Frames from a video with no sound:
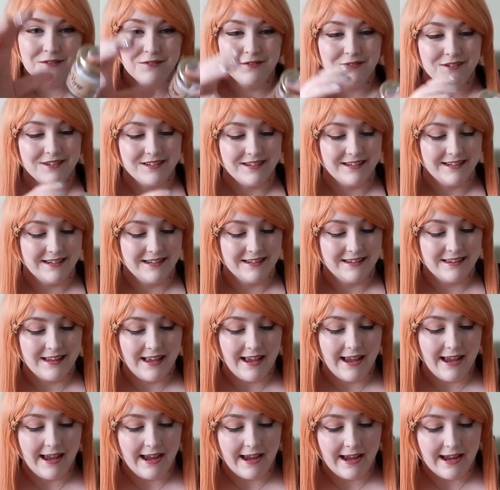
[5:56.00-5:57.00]
She is
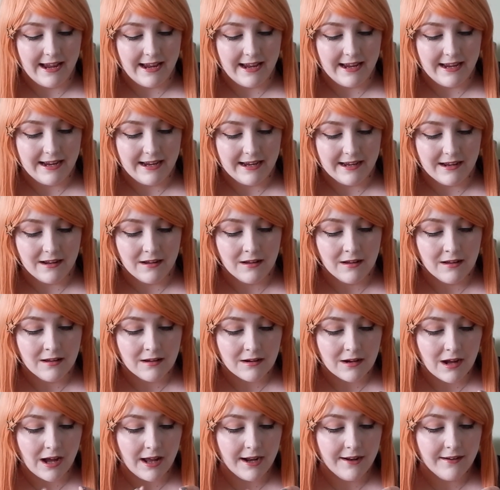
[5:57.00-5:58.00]
a
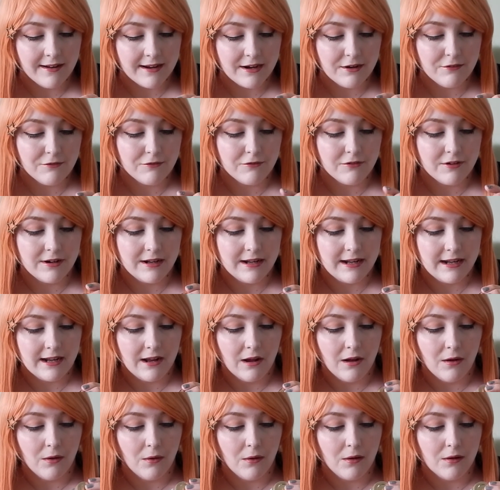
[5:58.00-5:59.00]
kind of like a really,
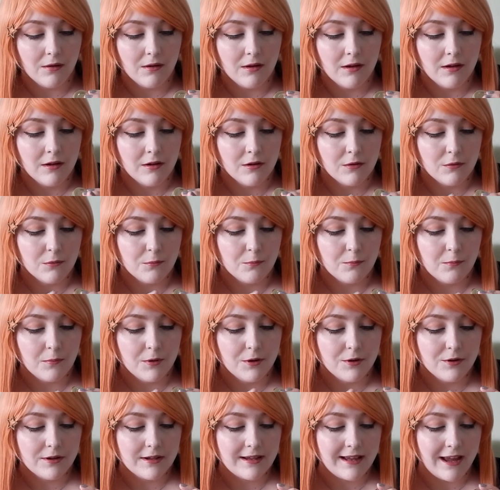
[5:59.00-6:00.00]

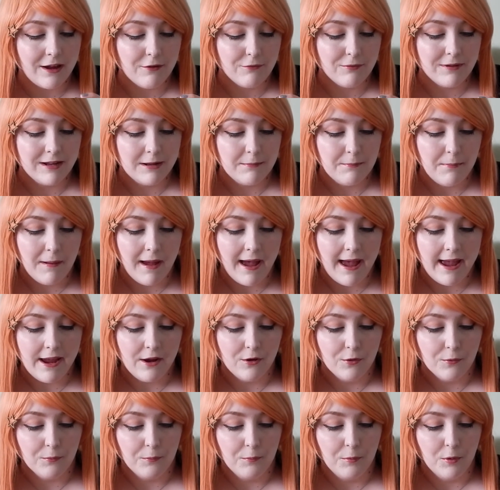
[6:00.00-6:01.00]
you could say a really
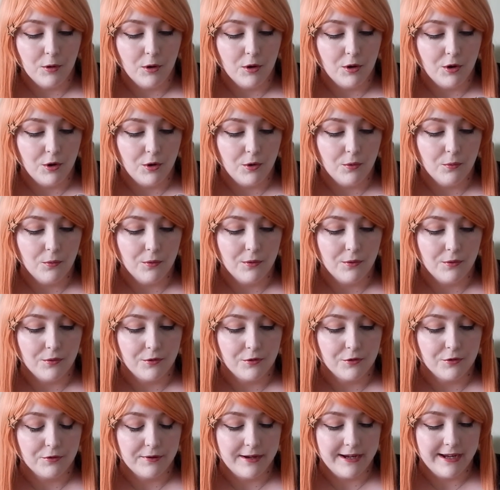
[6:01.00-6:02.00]
pale blue or
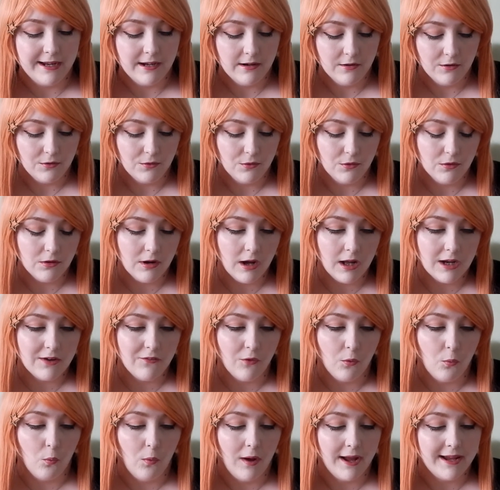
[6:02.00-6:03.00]
green, kind of
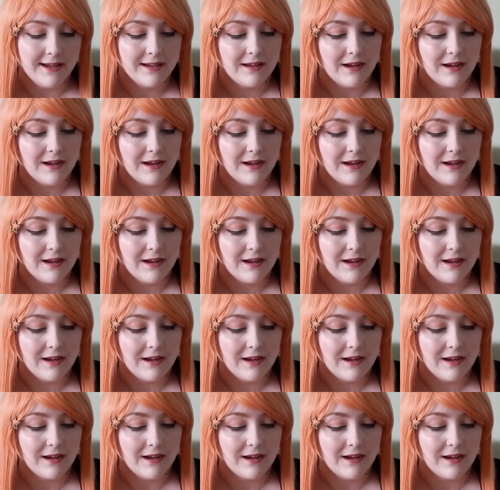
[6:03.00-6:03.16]
a white